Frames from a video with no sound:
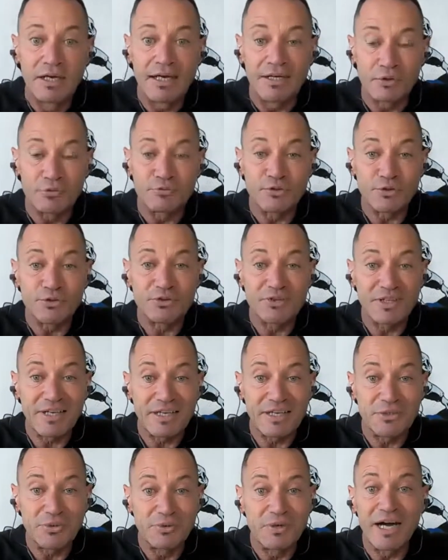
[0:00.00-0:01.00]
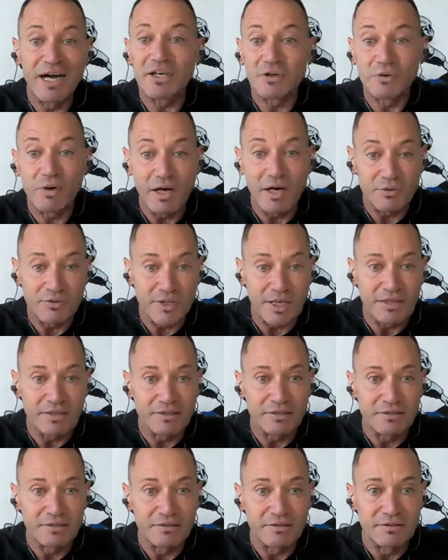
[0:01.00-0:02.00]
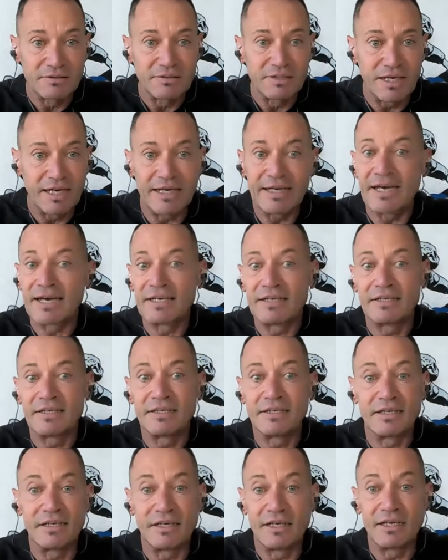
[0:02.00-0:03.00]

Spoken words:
And the first thing I do, I go outside and I